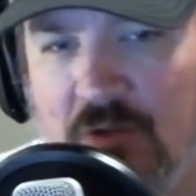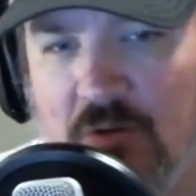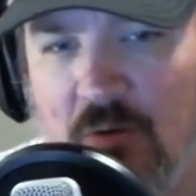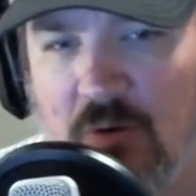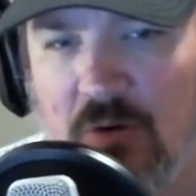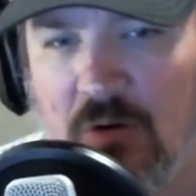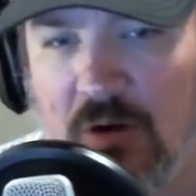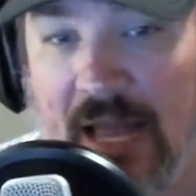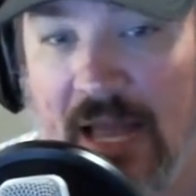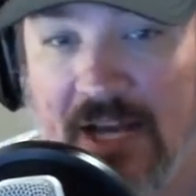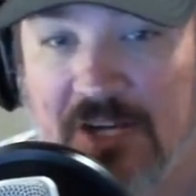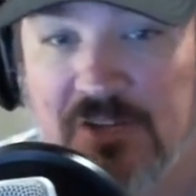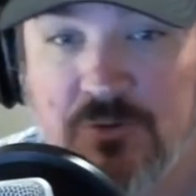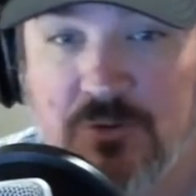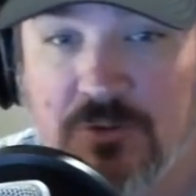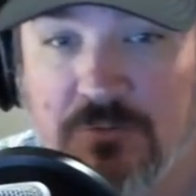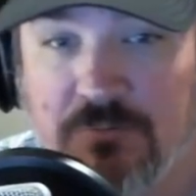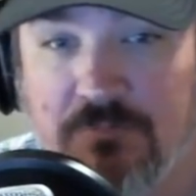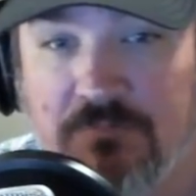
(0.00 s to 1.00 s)
or
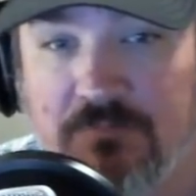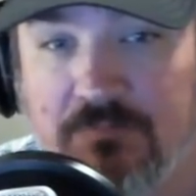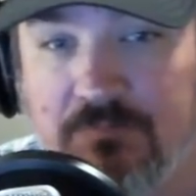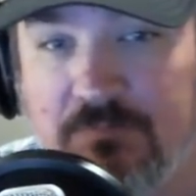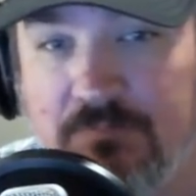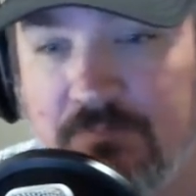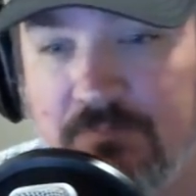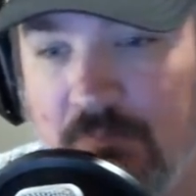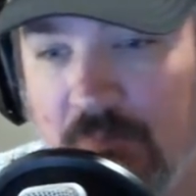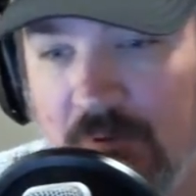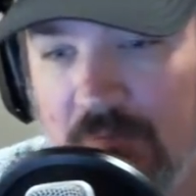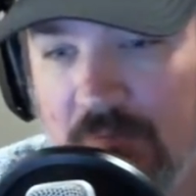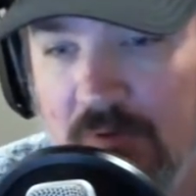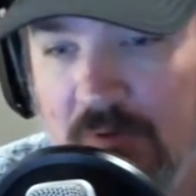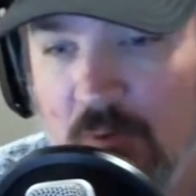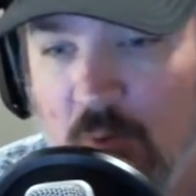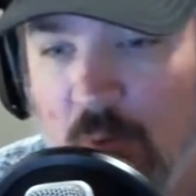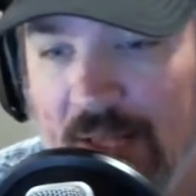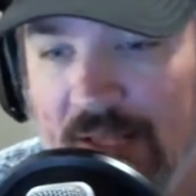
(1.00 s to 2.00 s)
actual
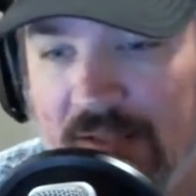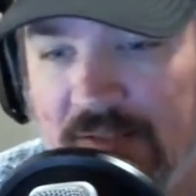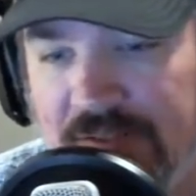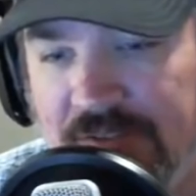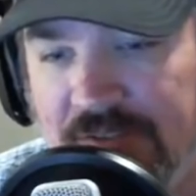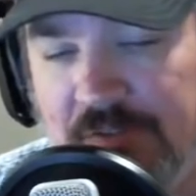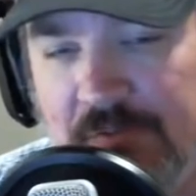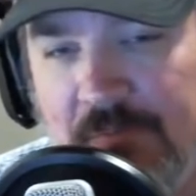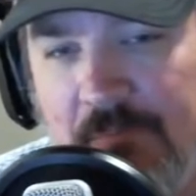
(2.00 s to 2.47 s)
wins